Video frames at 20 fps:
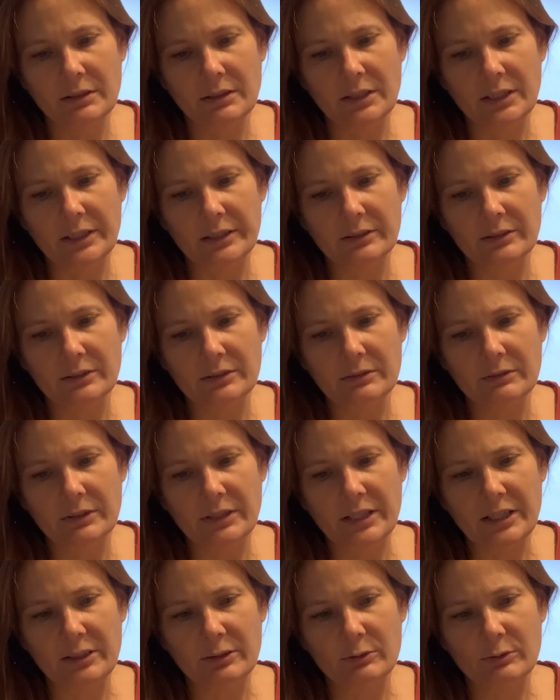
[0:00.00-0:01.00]
I look
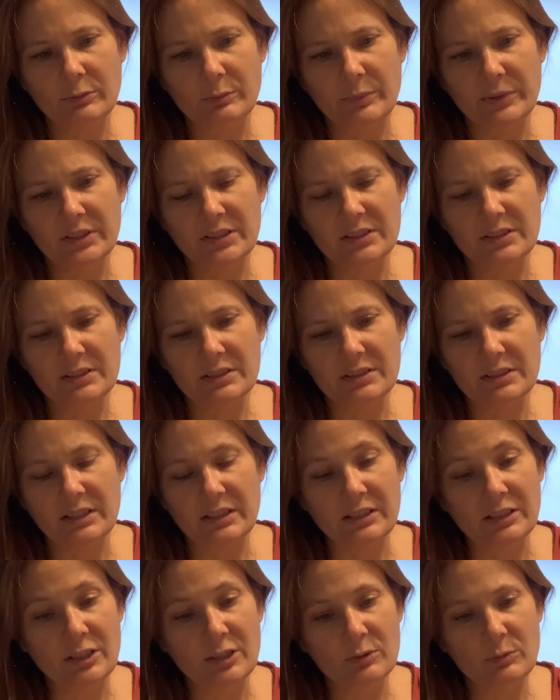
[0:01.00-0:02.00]
around, but see
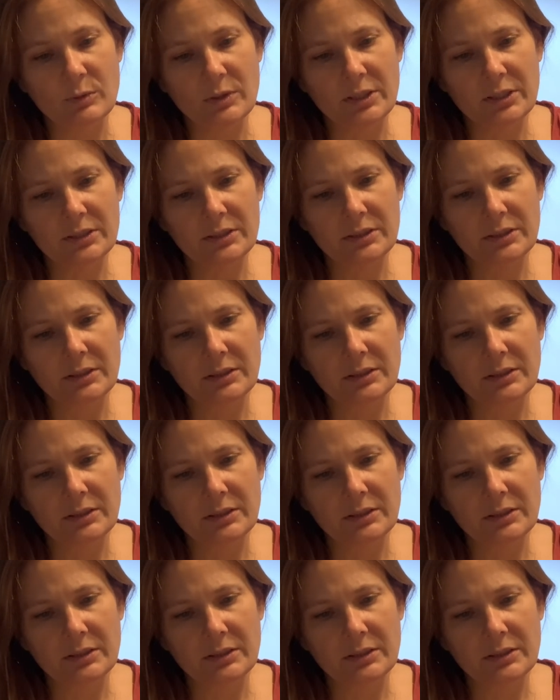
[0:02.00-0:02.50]
no one.